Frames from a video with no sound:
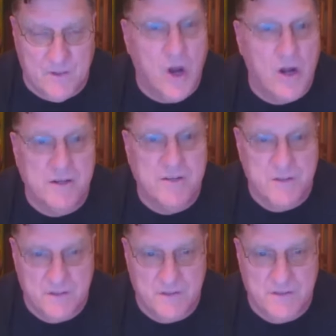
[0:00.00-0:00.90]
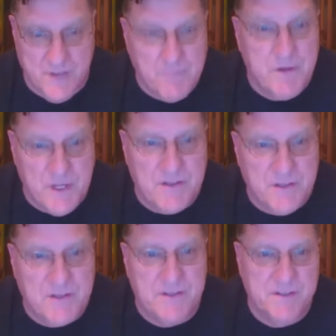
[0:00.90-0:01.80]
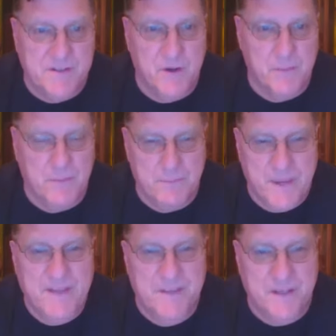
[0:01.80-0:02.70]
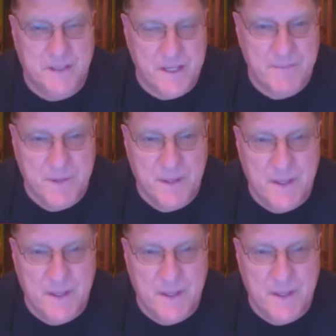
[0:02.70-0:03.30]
large submunitions. So basically,